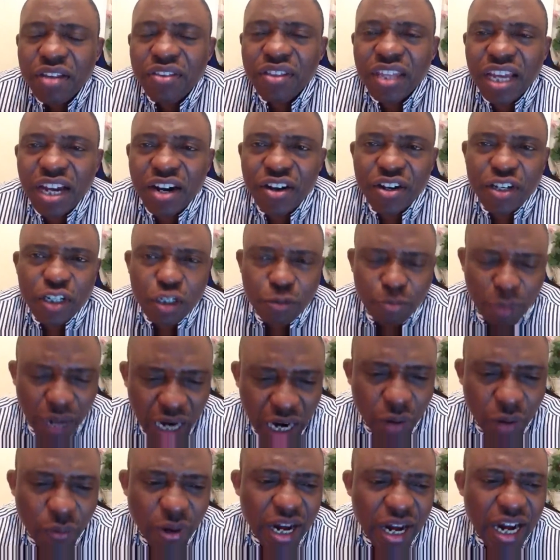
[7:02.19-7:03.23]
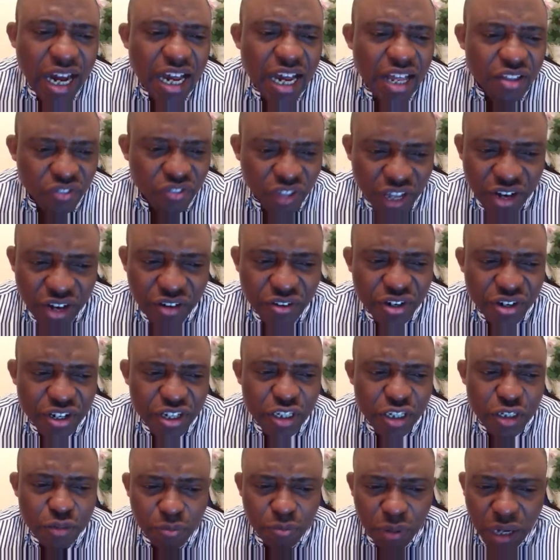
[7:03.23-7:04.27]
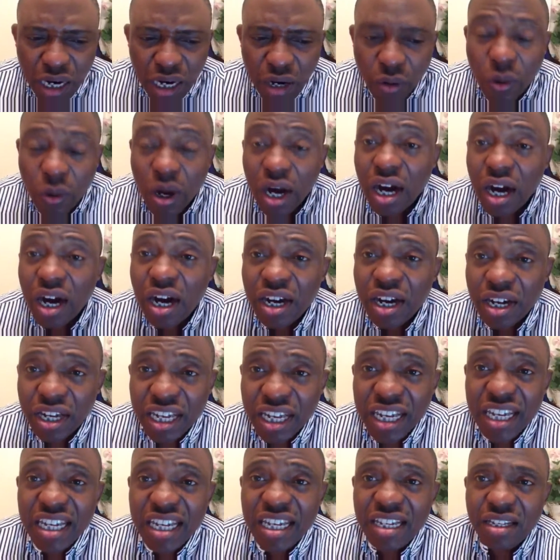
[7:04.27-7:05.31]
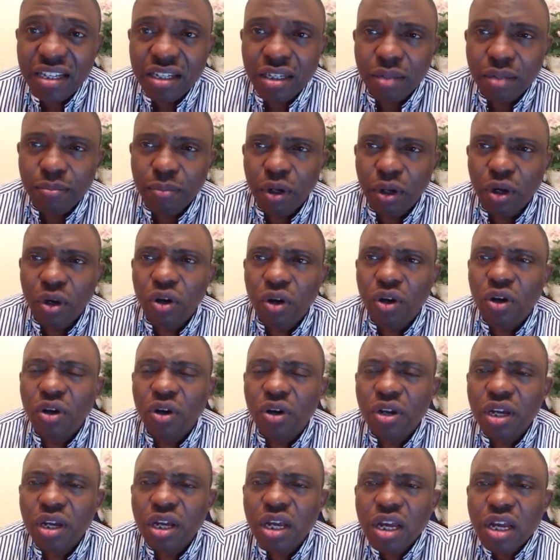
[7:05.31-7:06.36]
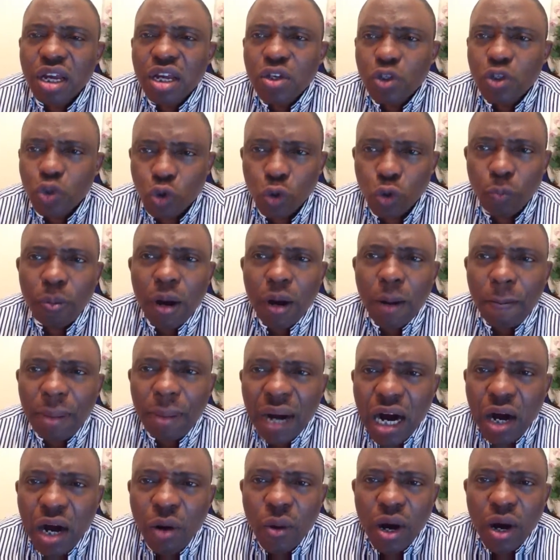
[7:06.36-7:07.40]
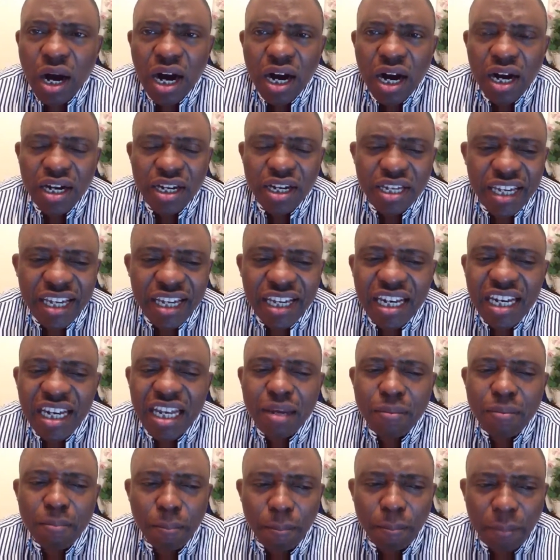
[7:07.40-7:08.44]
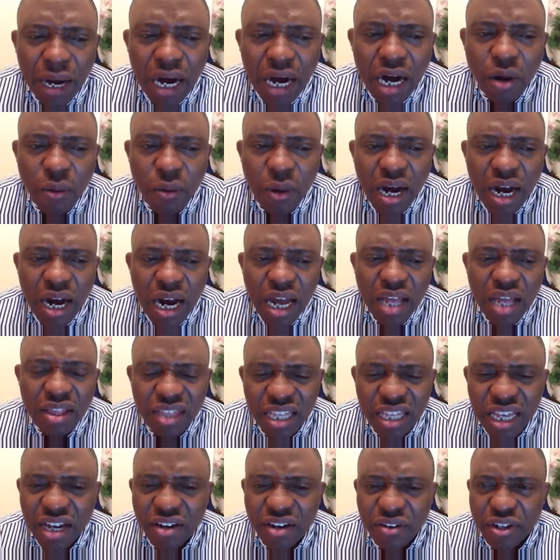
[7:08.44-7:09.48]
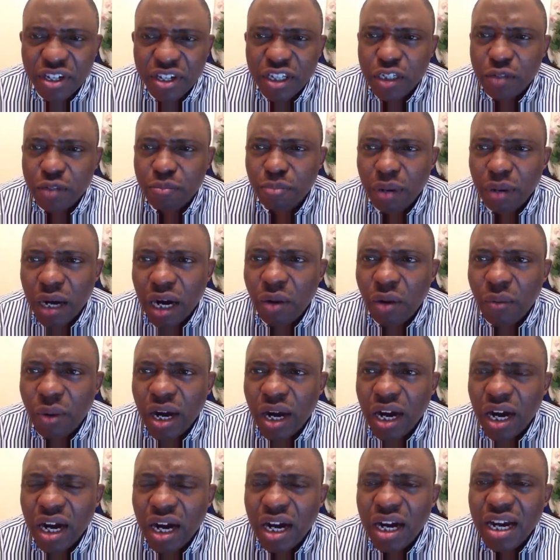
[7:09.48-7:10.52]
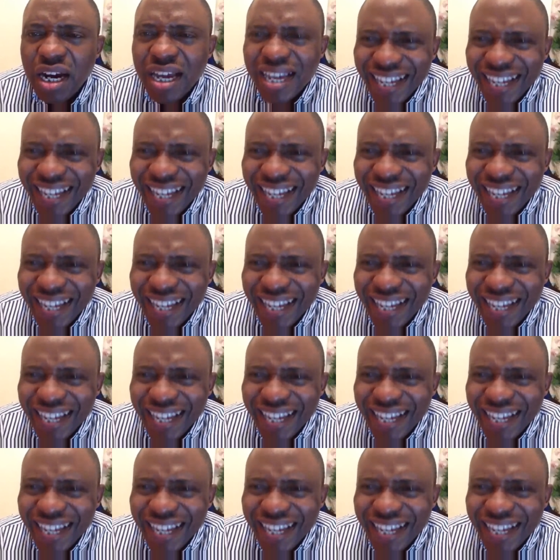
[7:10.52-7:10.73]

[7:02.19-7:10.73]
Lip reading: there is power, there is power in the blood. Superpower, healing power, there is power